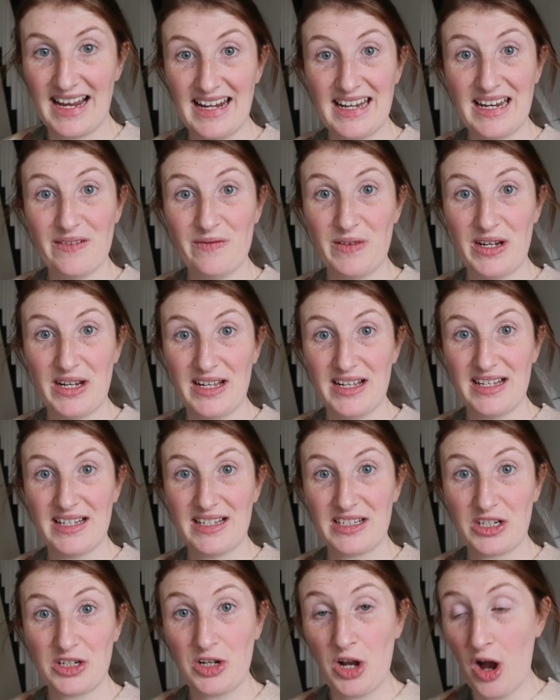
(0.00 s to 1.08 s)

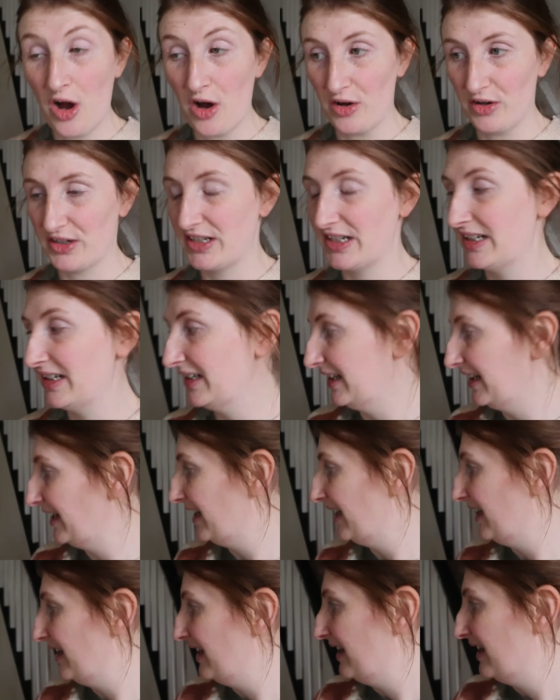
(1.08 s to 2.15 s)
Olivia's cot.
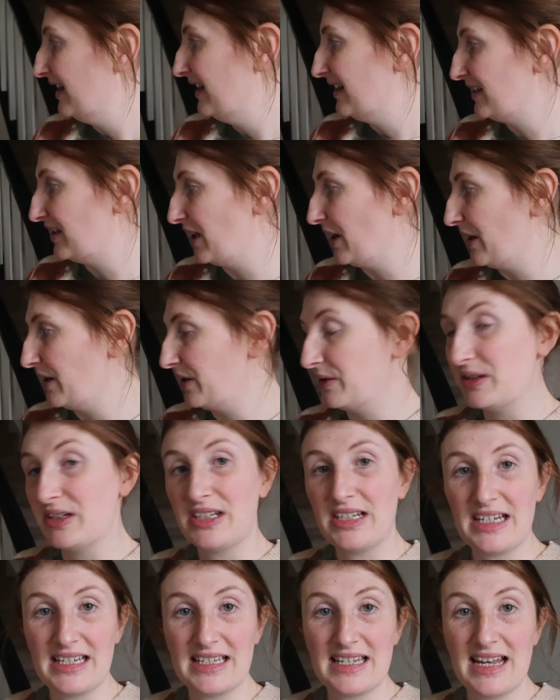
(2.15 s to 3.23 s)
So
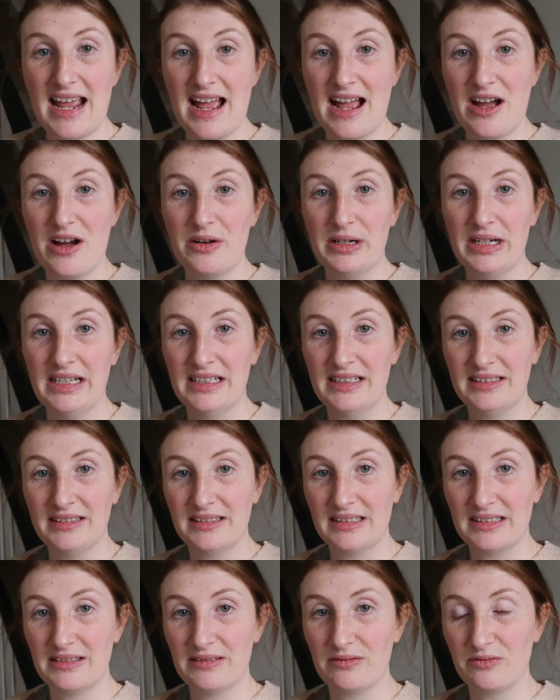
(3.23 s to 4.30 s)
she's now
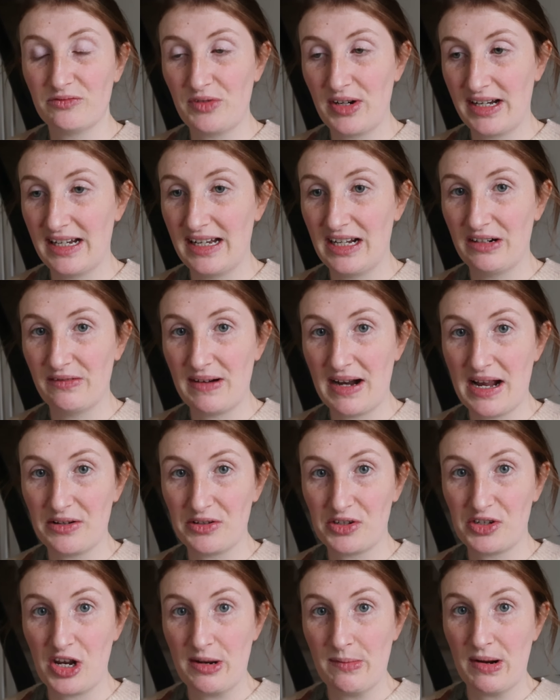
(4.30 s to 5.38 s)
wriggling around
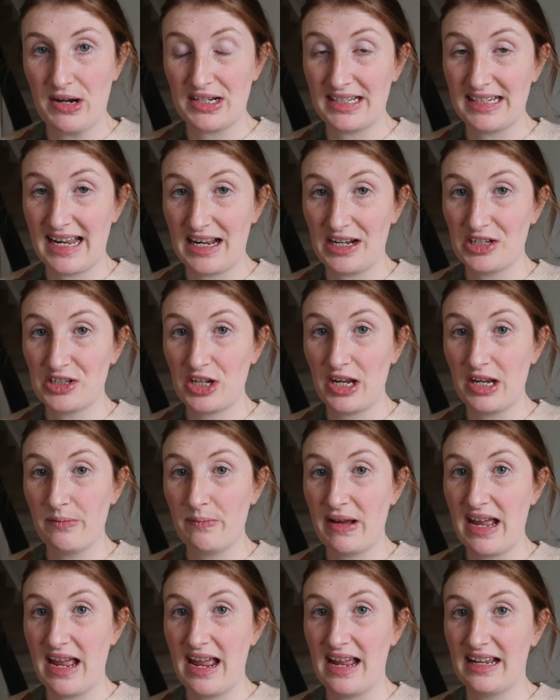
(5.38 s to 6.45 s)
so much and getting so
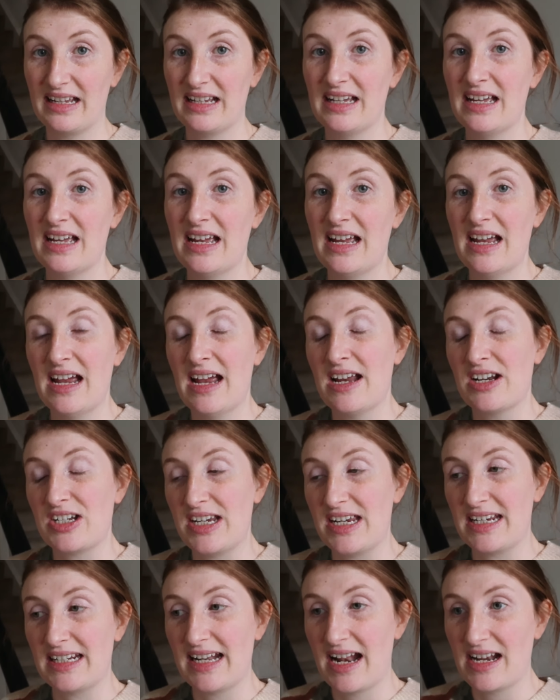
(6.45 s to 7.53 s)
big,
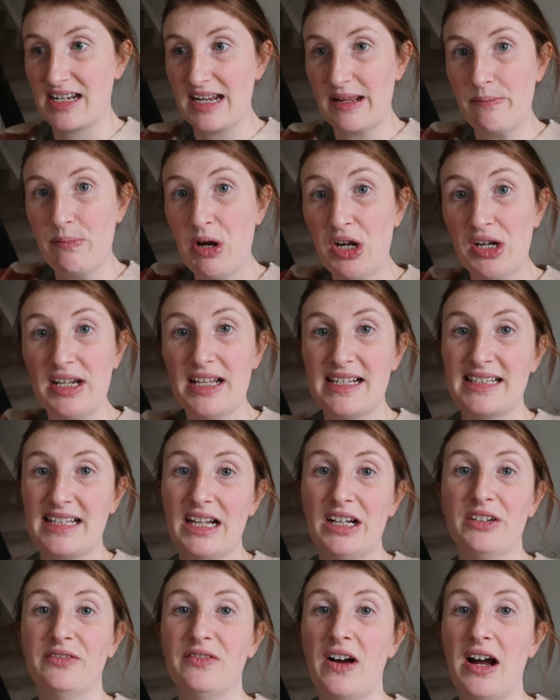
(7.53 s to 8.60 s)
she can actually pull
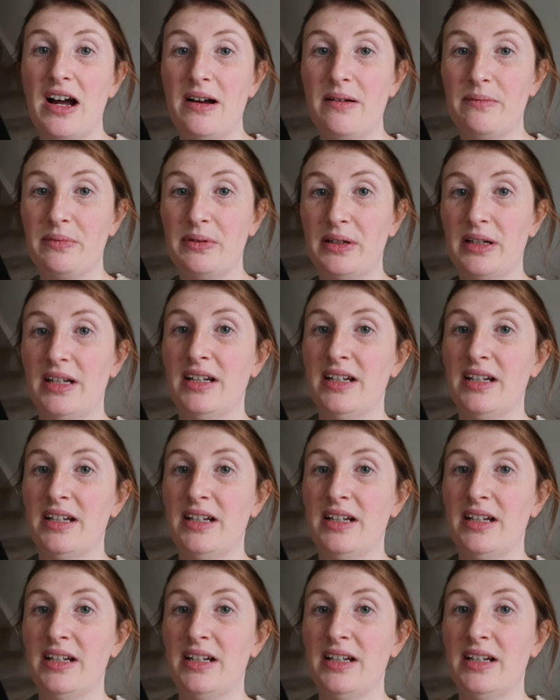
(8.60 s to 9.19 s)
herself up